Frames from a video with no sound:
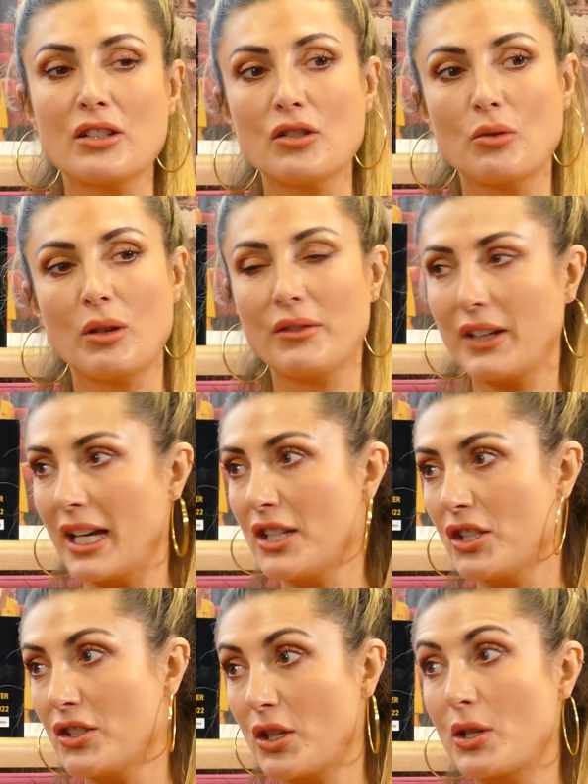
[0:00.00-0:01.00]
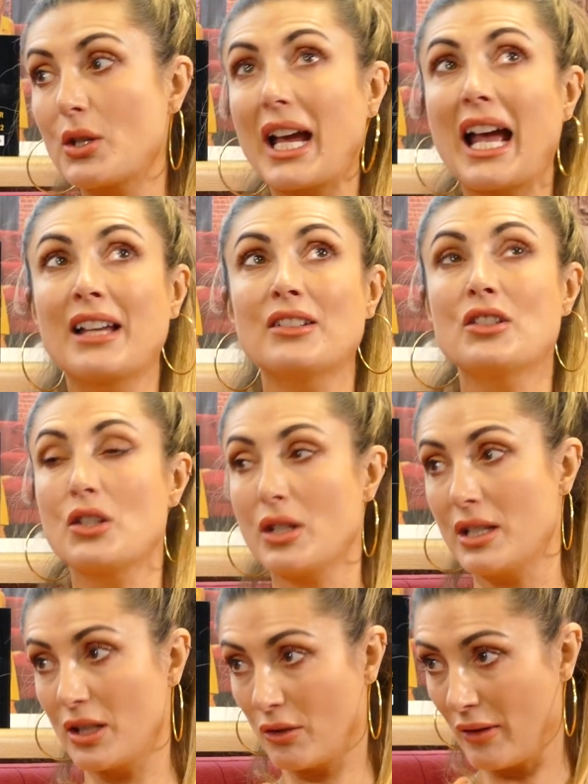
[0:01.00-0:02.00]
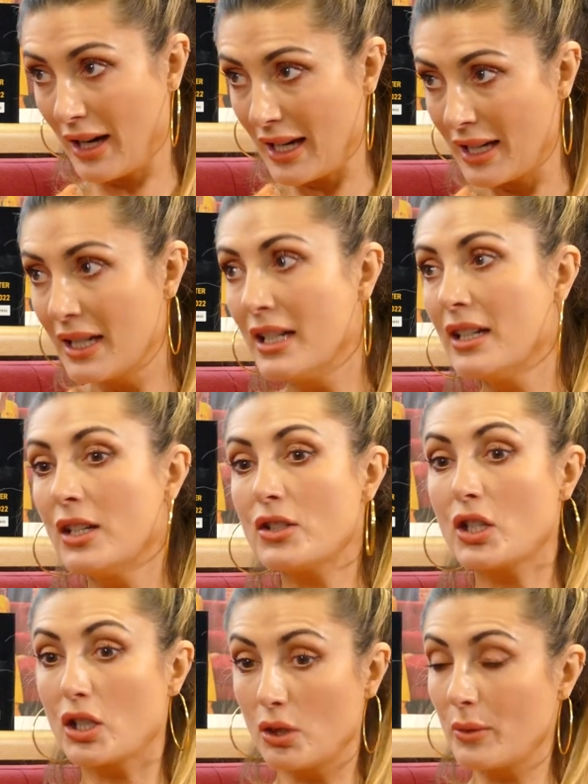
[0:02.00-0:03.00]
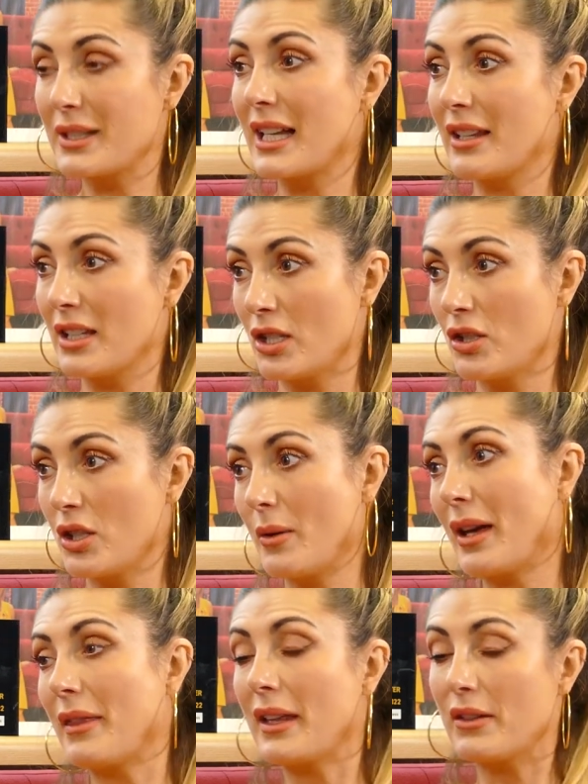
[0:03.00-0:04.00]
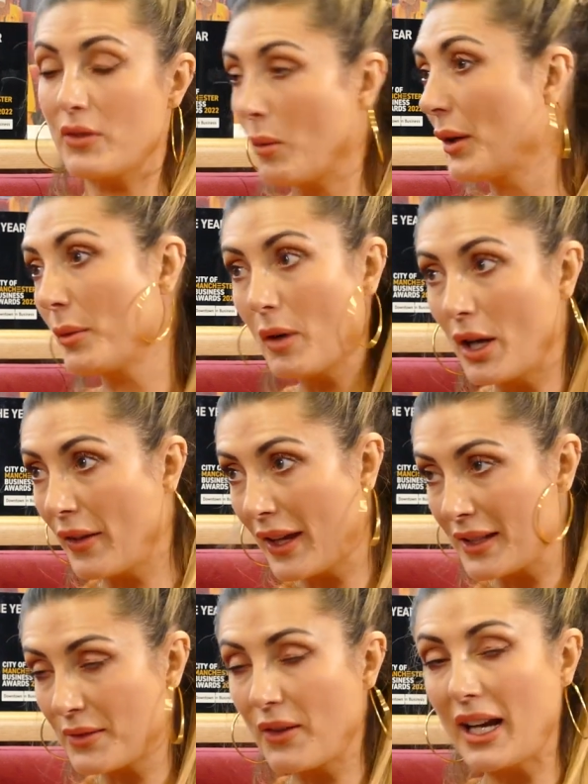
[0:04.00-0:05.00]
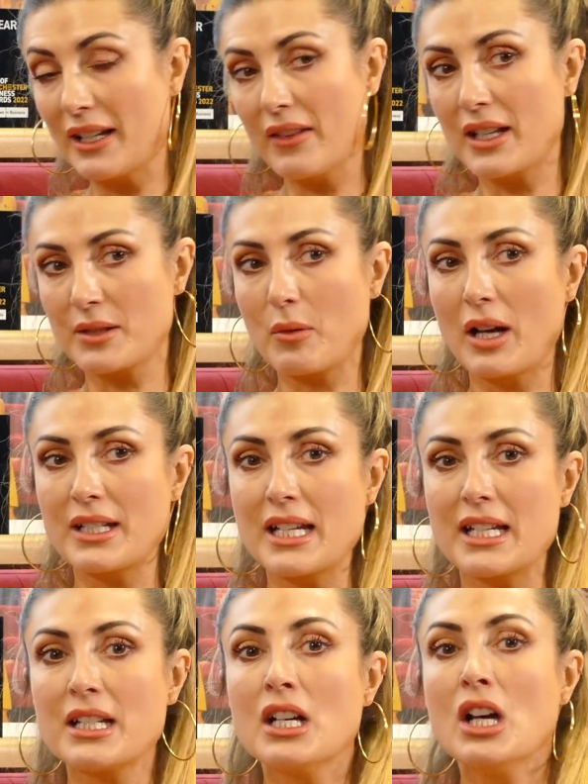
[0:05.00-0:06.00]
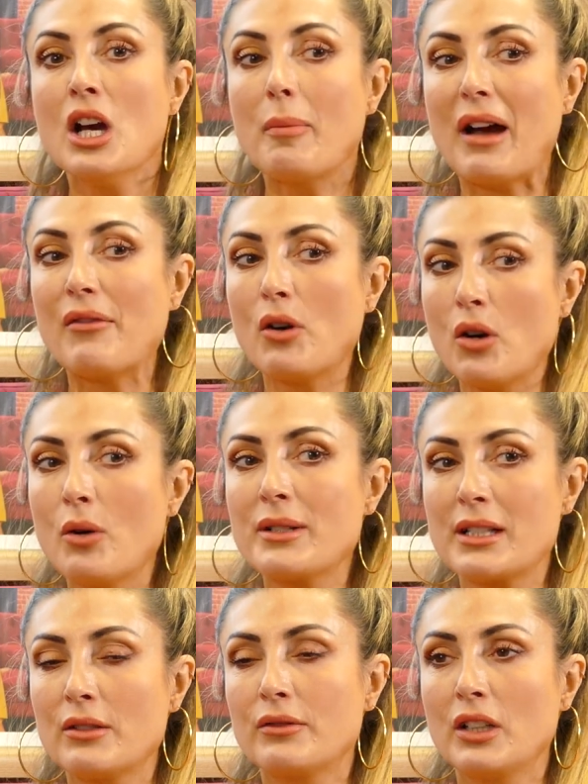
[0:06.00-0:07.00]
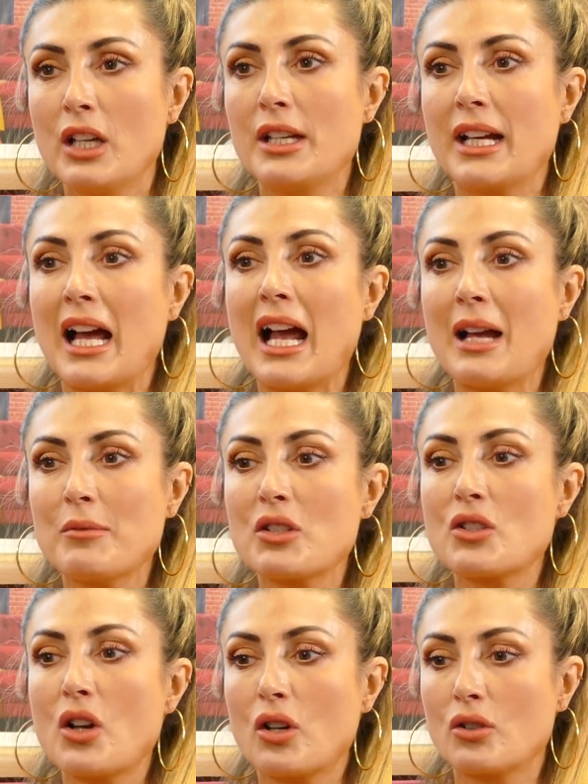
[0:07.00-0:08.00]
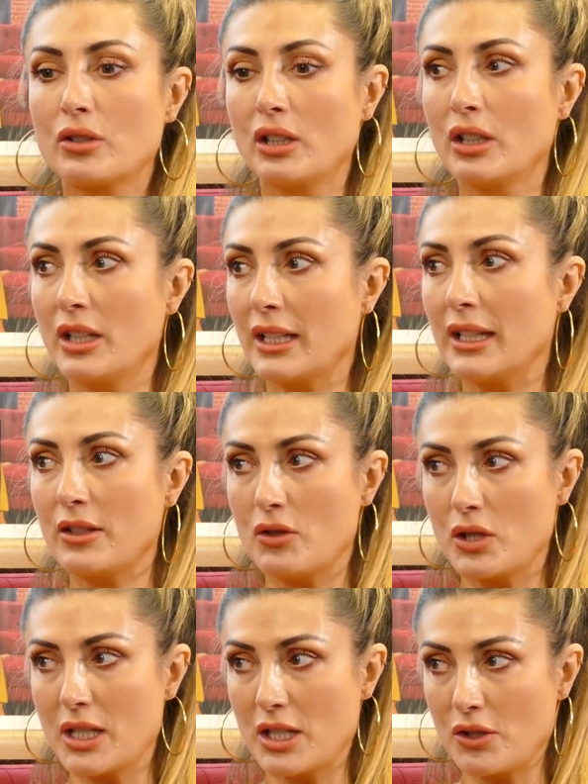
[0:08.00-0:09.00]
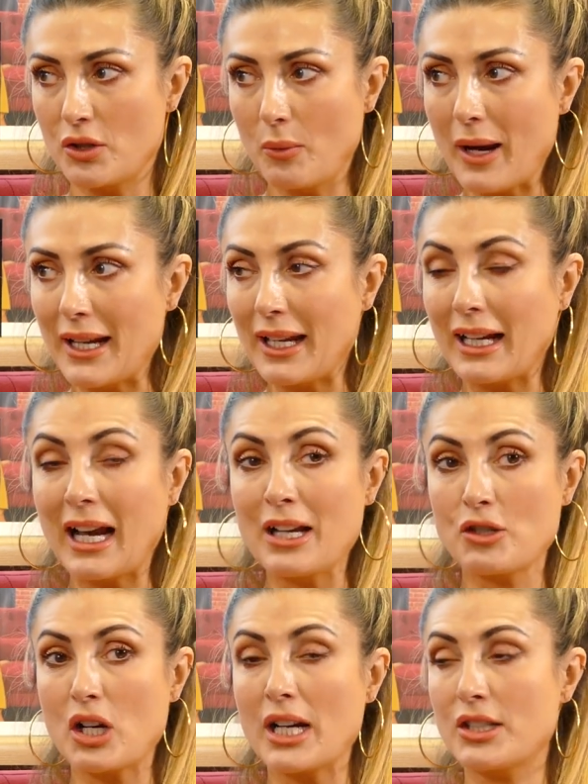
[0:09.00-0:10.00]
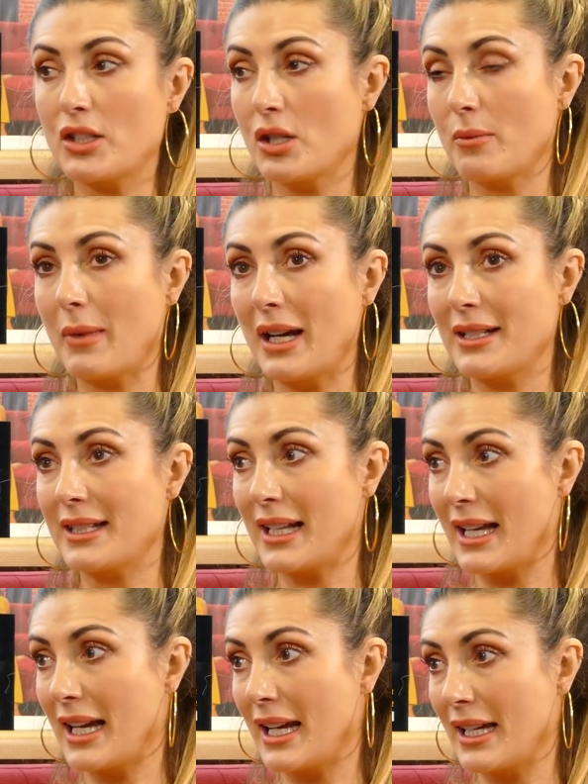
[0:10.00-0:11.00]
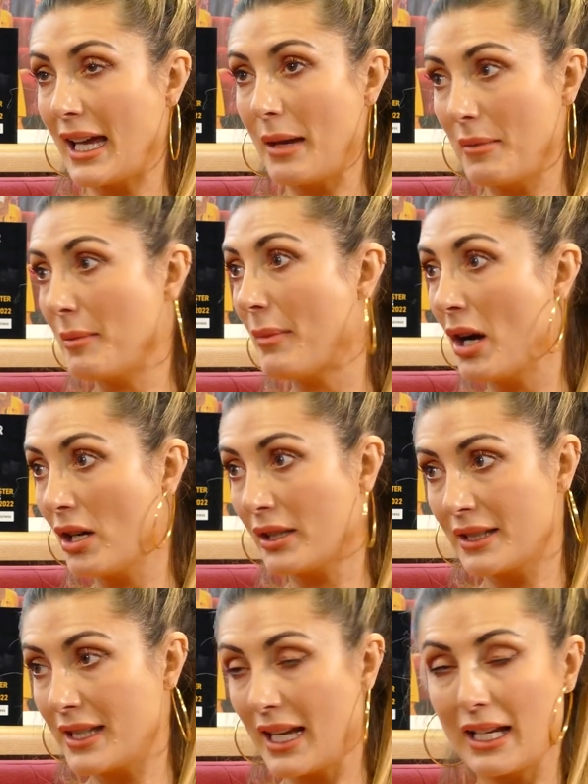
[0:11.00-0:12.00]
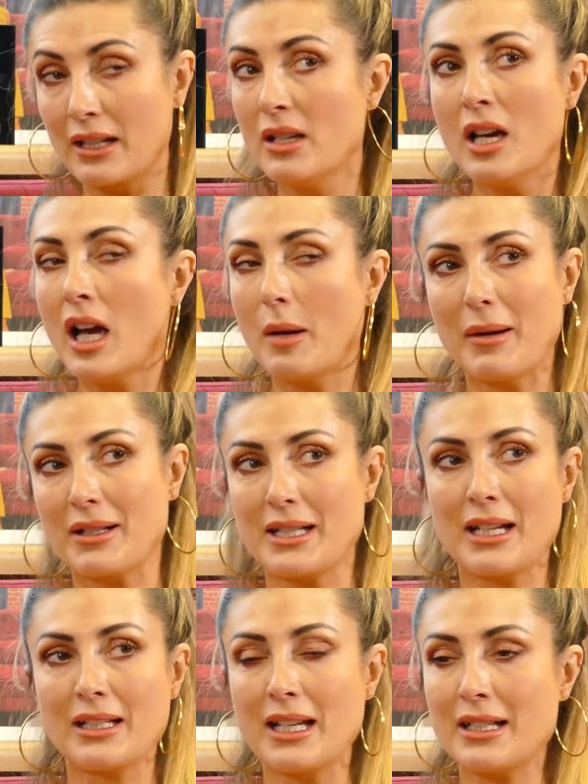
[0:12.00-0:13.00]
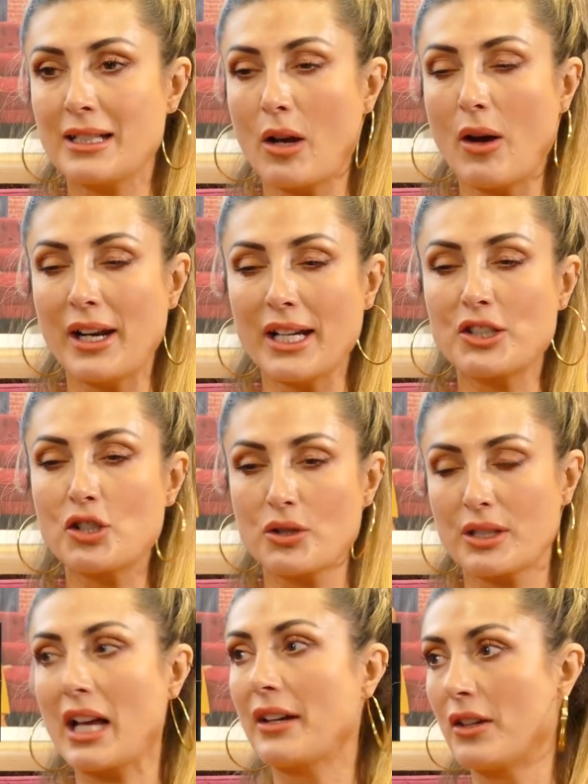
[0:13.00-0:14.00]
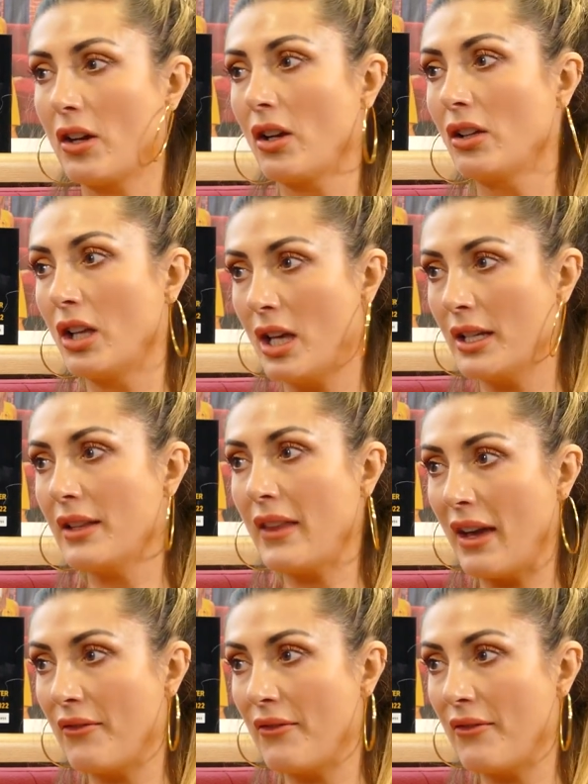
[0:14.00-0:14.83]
qualification so you can do your degree, so you can always say that you could do it, and then if you want to work, that's fine. And that's what I did. But I've always loved learning. I'm just not good at learning in the traditional way. Like I tried to do my CAM in marketing about 10 years ago, and I just cannot learn in that